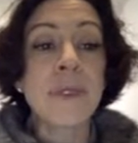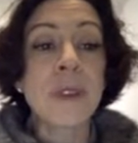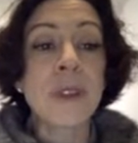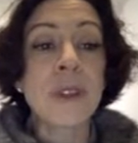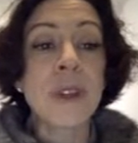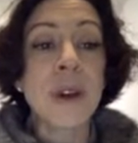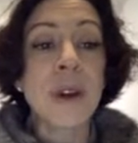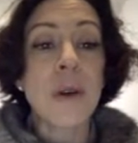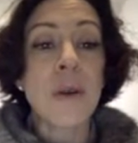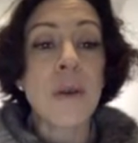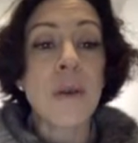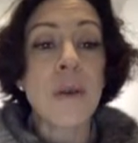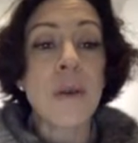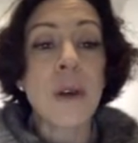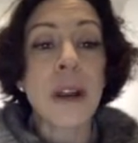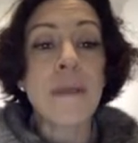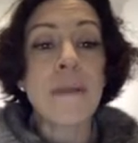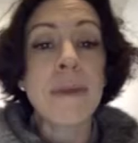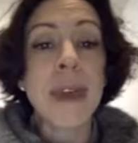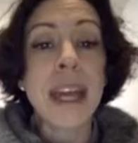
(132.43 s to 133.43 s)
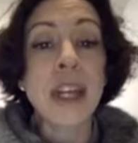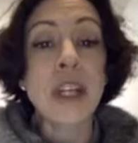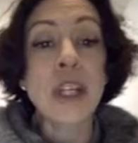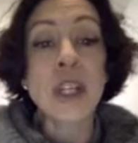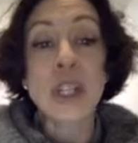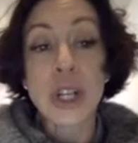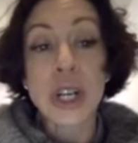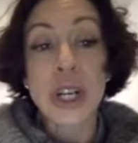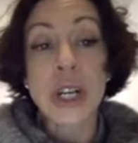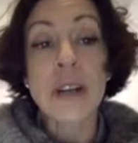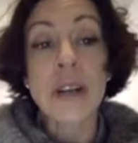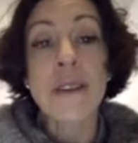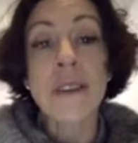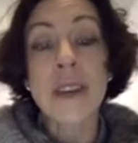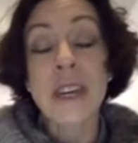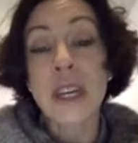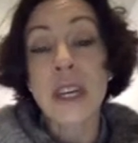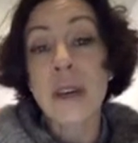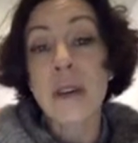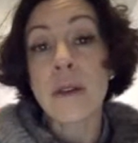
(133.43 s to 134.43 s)
so we want to make sure
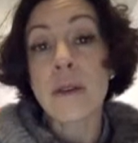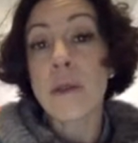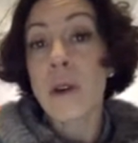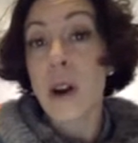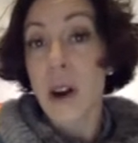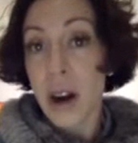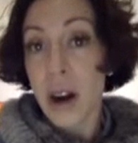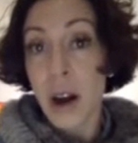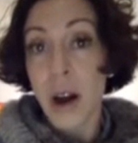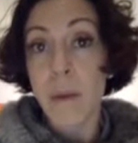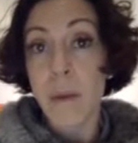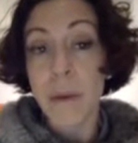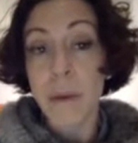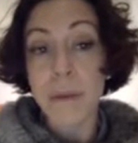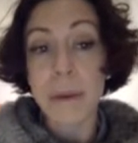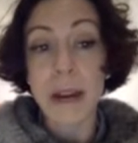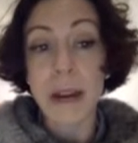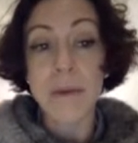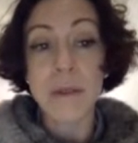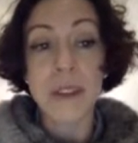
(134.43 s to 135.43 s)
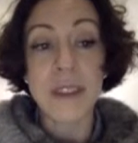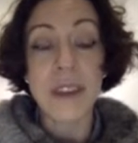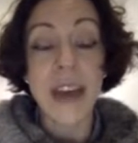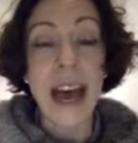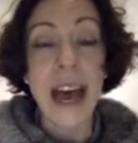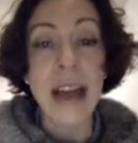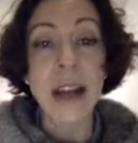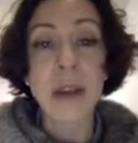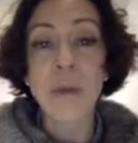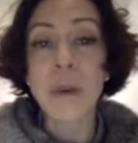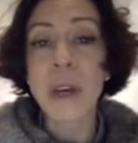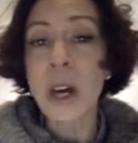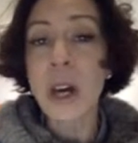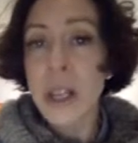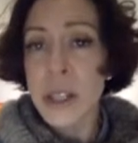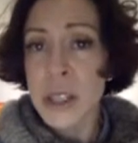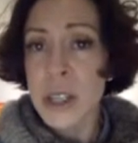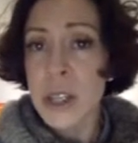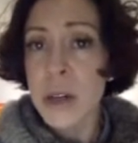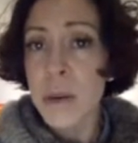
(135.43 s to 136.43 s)
that you are all prepared with that. We
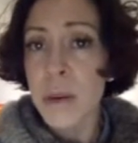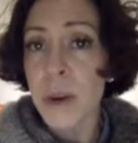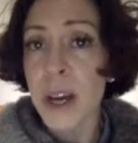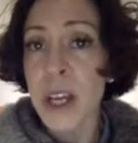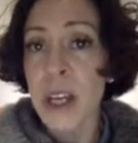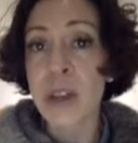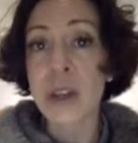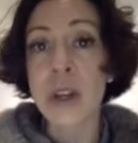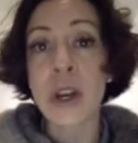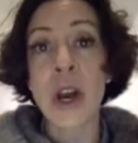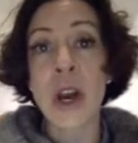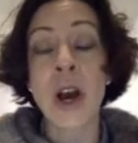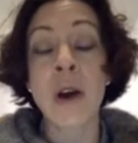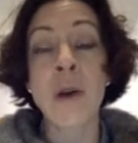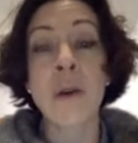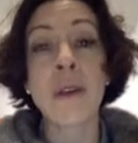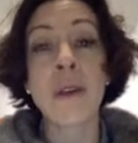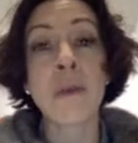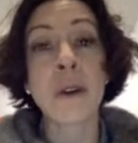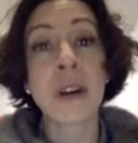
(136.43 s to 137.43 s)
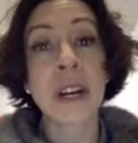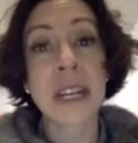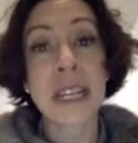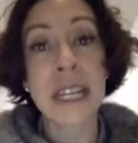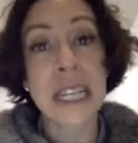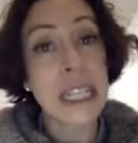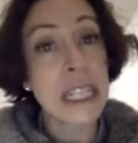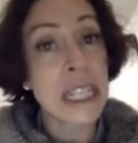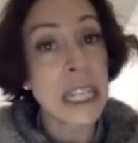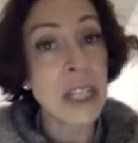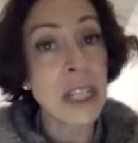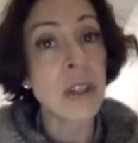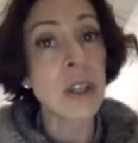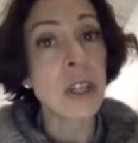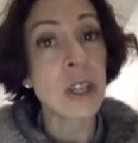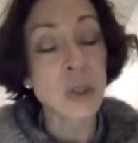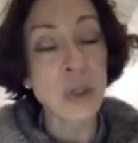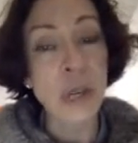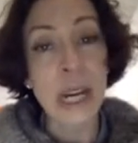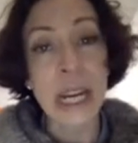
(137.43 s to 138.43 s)
also want you to know that we're going to continue
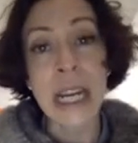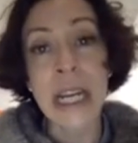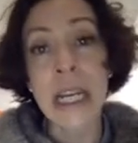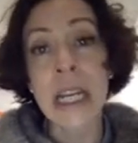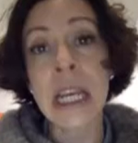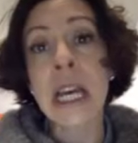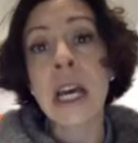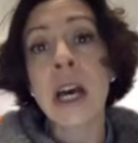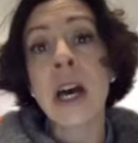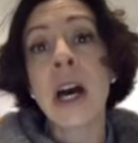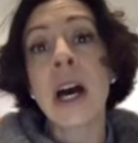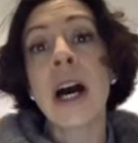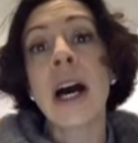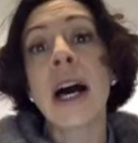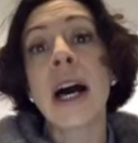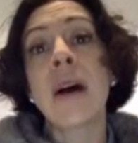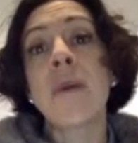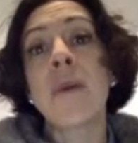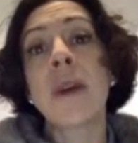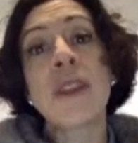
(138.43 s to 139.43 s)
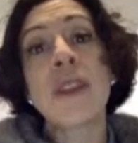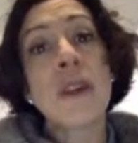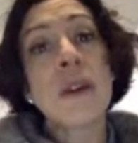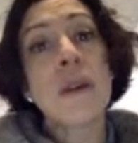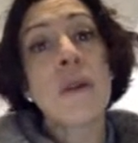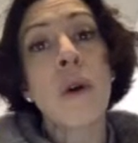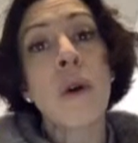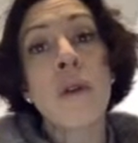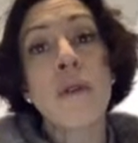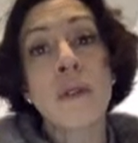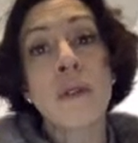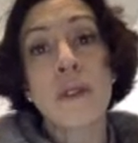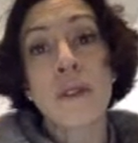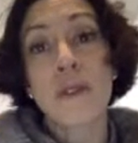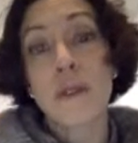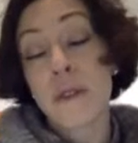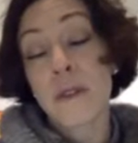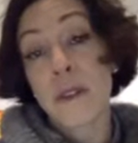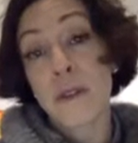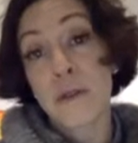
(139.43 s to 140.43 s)
to train with you over
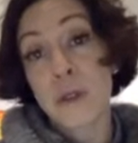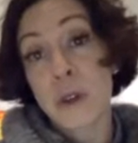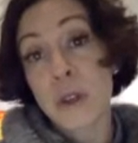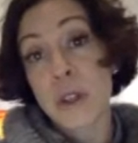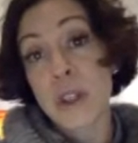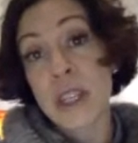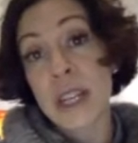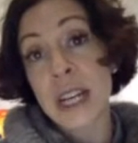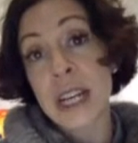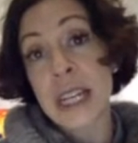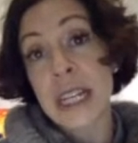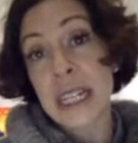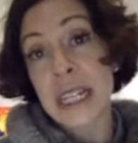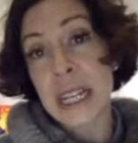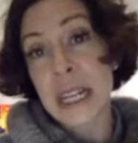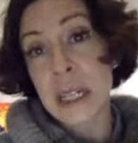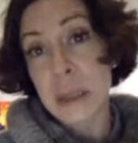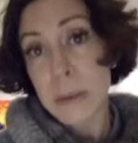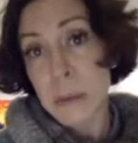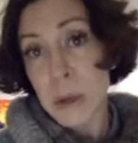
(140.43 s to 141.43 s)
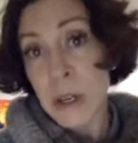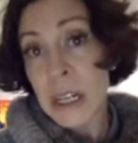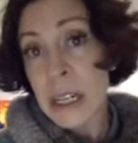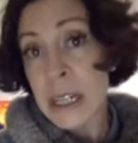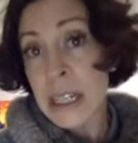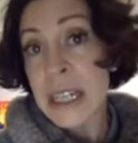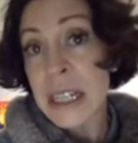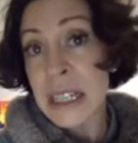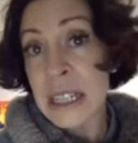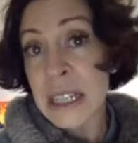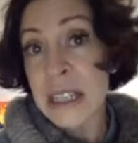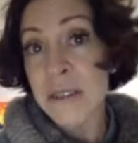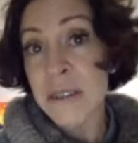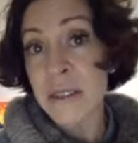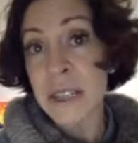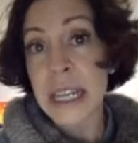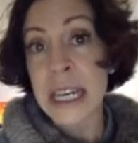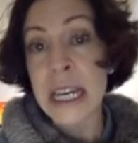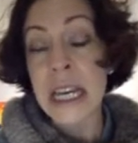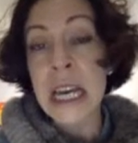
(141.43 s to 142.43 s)
the first 90 days pretty
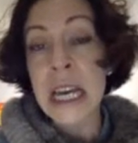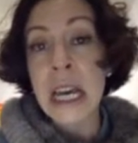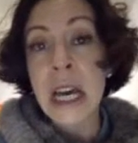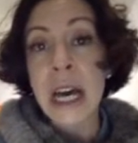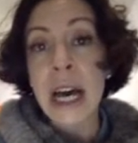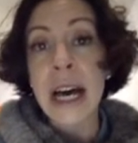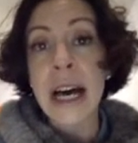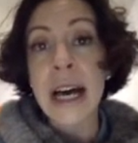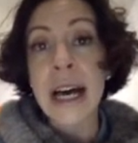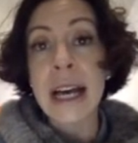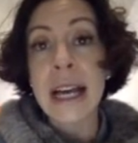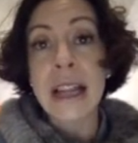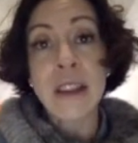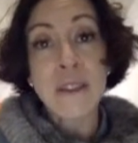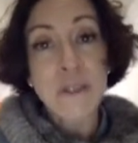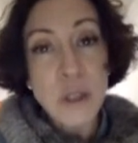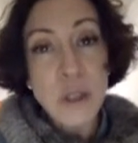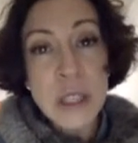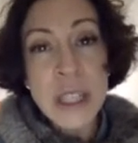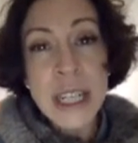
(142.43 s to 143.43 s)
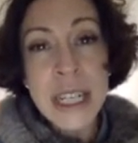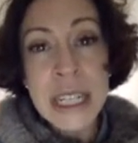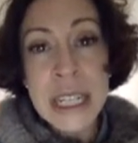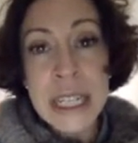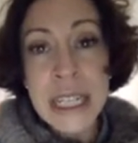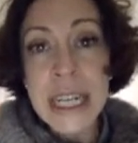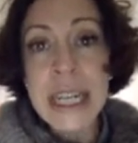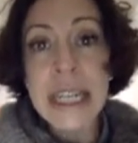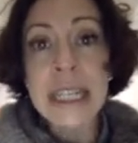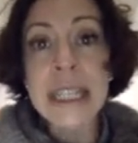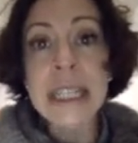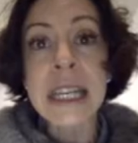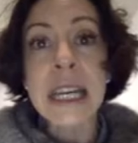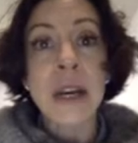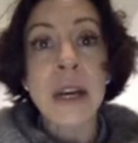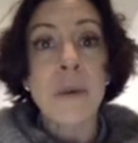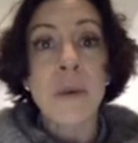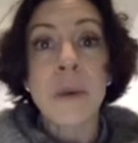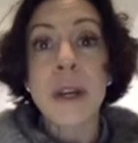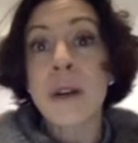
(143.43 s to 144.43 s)
intensively. In the first 90 days,
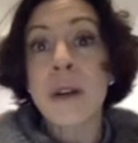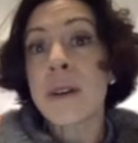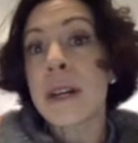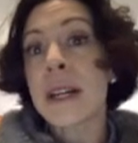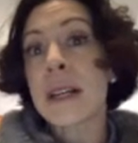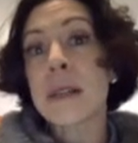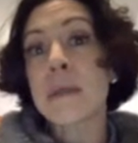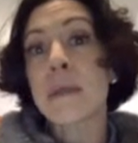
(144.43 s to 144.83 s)
we don't